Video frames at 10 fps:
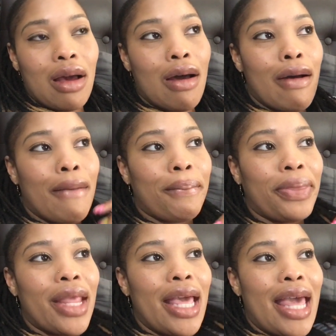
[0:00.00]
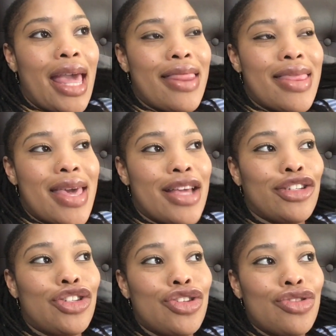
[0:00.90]
And then
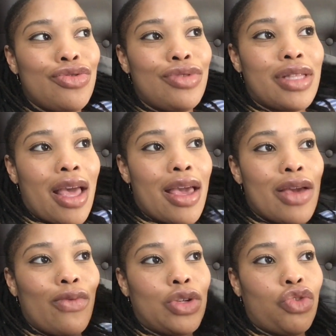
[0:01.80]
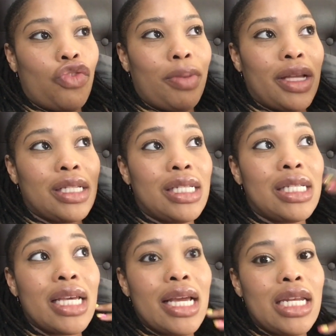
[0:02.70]
Tuesday, which would have been
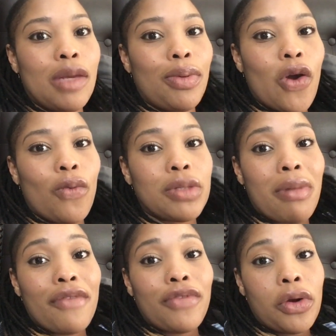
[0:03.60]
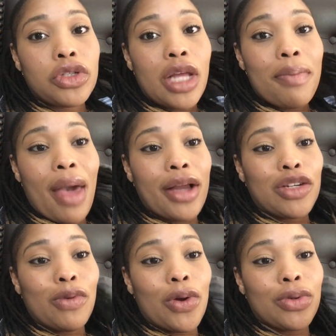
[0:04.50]
10 DPO, was my first day back to
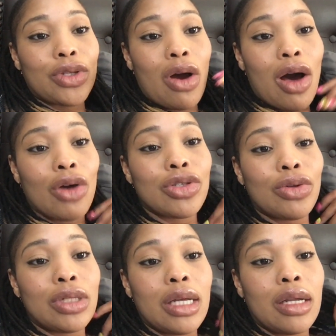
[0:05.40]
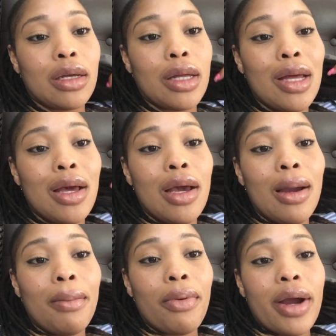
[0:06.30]
work. So I also did a
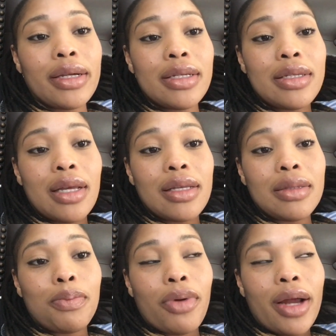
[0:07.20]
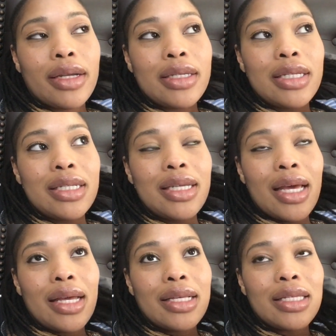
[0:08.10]
pregnancy
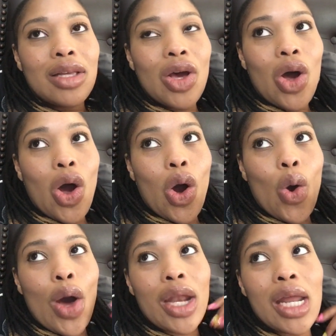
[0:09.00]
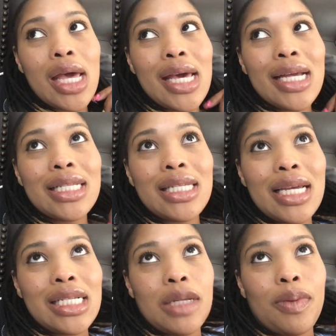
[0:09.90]
test on
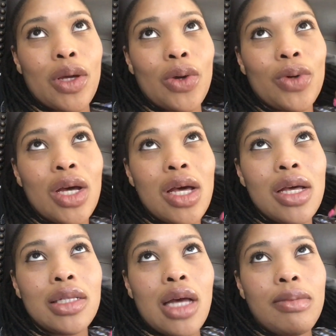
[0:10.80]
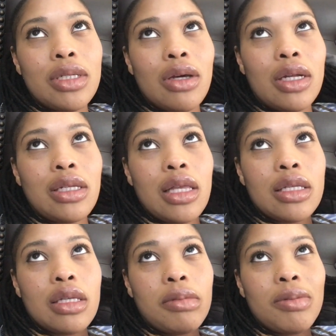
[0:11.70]
10 DPO. So I'm just going to say the
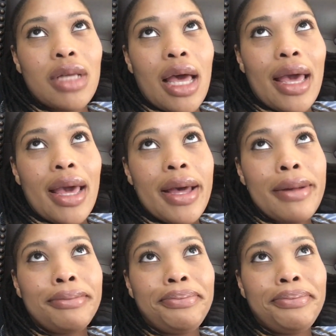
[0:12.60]
symptoms I had